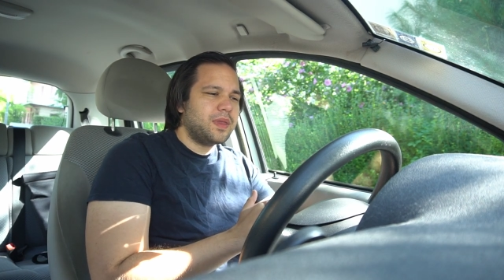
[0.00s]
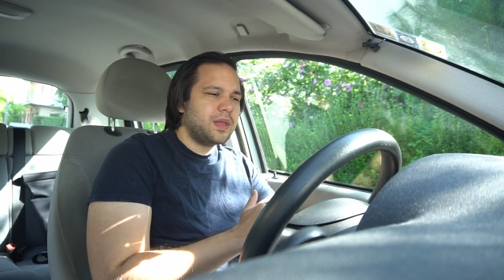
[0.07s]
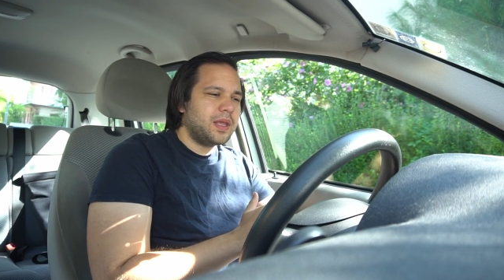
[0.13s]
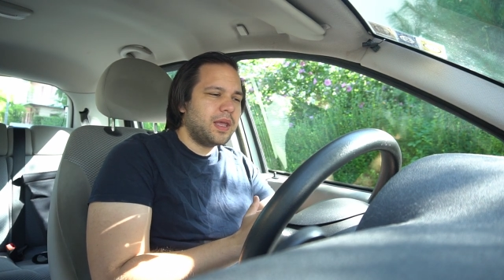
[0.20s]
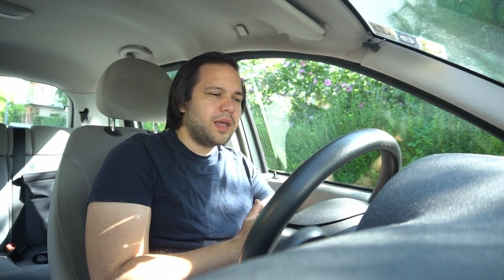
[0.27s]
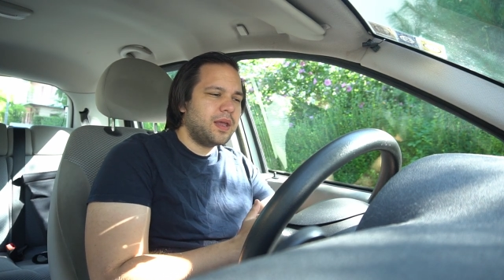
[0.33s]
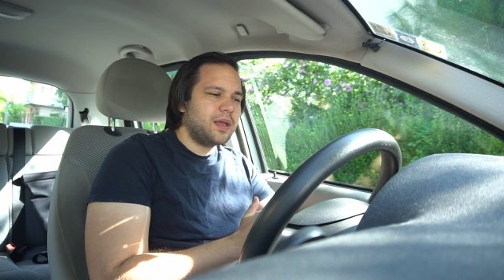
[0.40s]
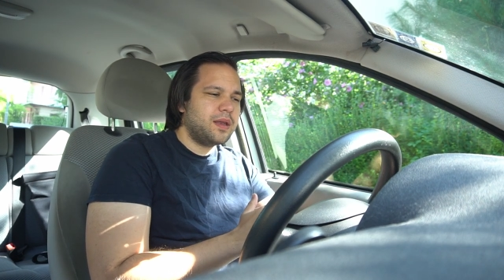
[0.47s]

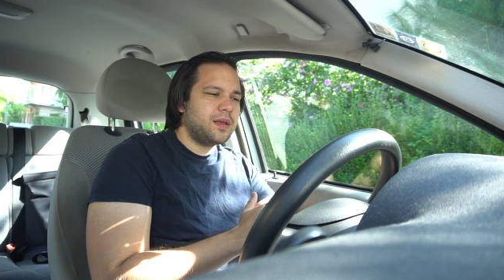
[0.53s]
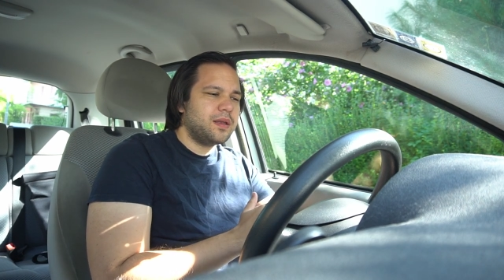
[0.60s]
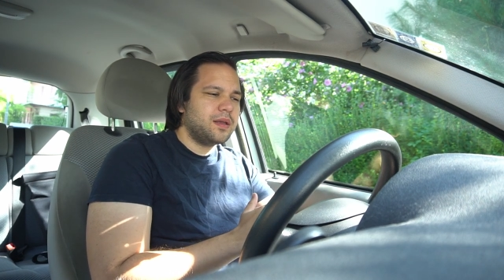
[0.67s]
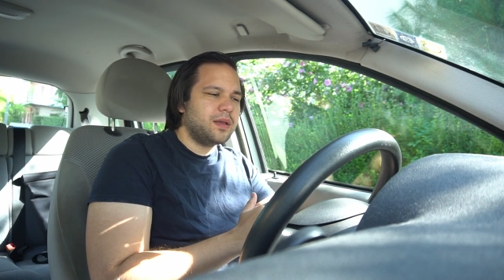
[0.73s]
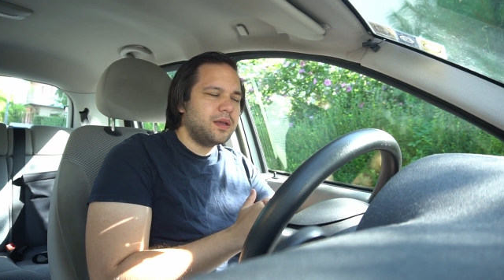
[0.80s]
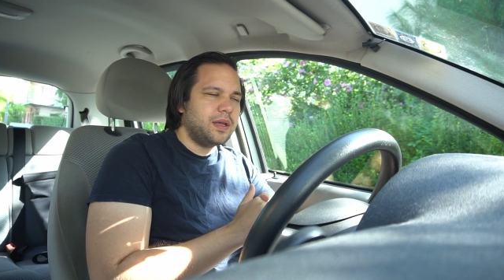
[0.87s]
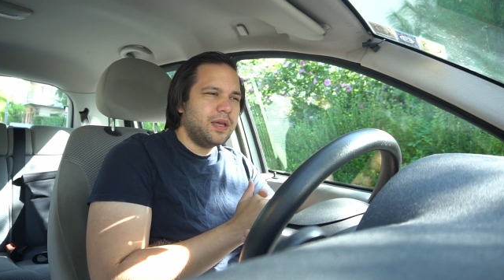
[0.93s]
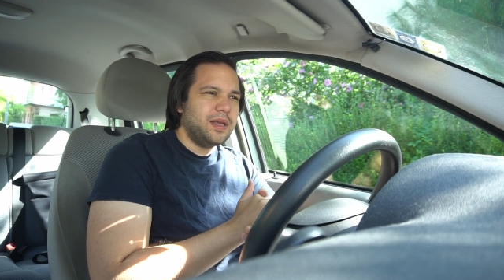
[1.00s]
and
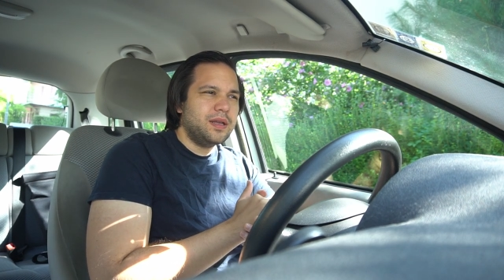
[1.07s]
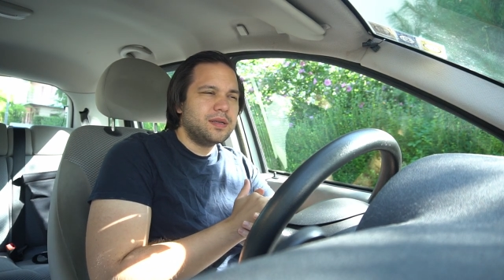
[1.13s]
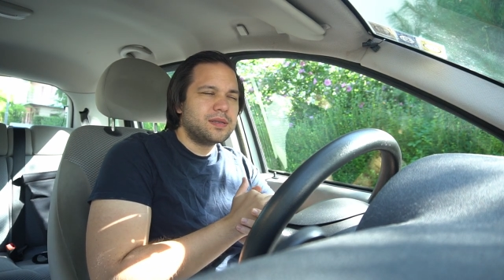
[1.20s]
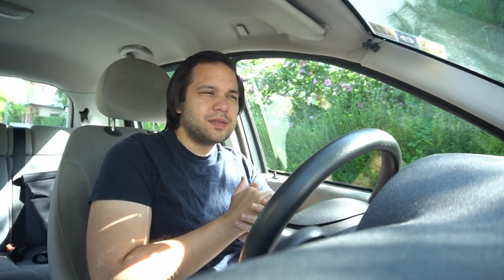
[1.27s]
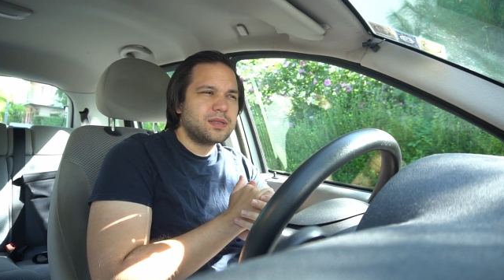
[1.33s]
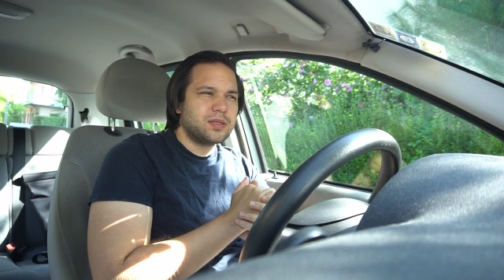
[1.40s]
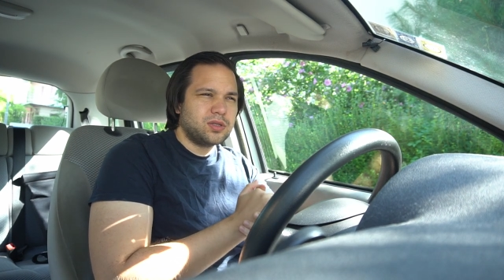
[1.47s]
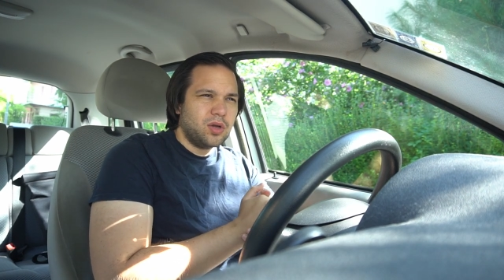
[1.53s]
it is
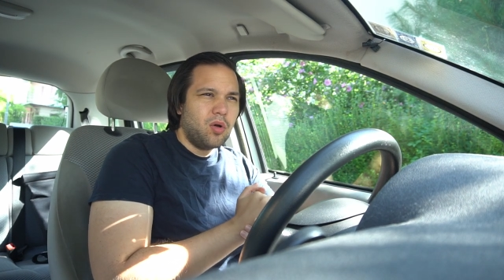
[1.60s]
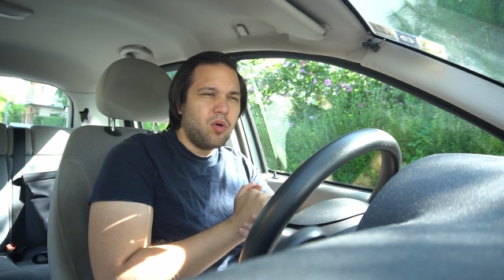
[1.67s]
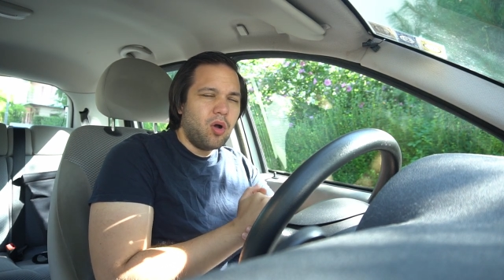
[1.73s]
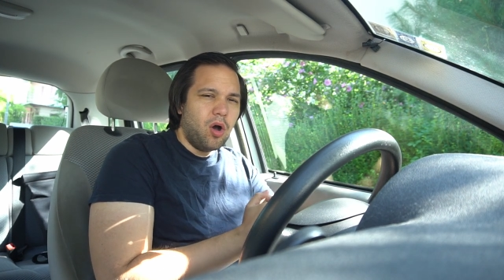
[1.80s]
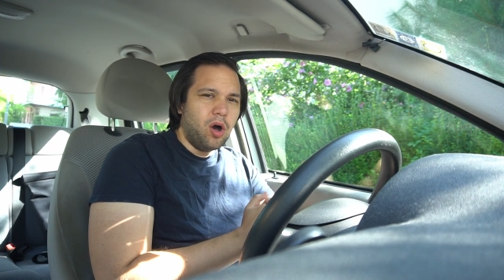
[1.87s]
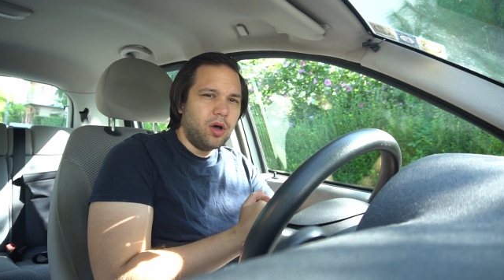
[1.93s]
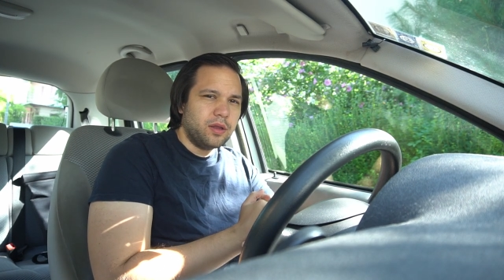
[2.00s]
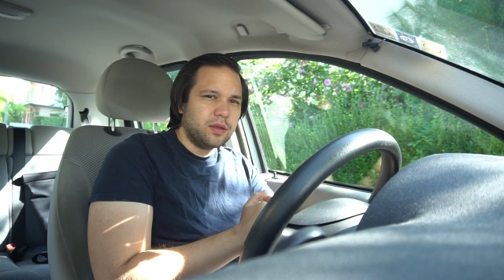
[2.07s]
so
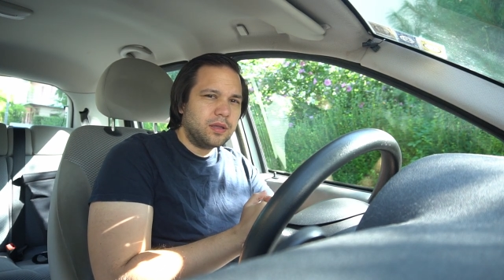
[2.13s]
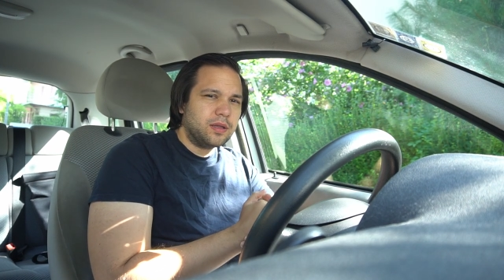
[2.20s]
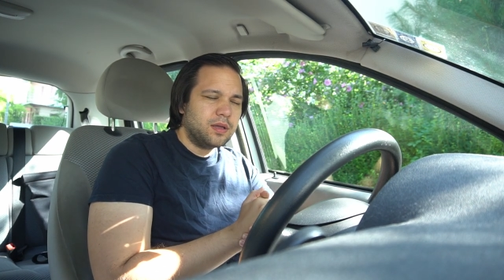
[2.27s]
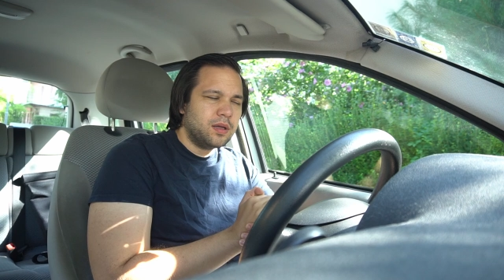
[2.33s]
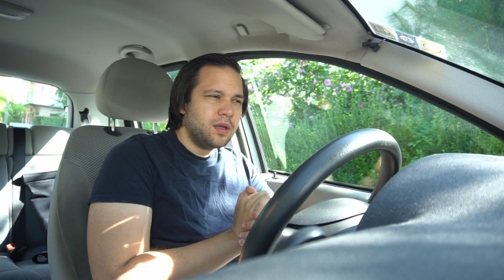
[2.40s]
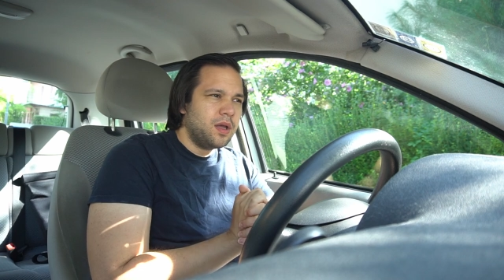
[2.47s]
hot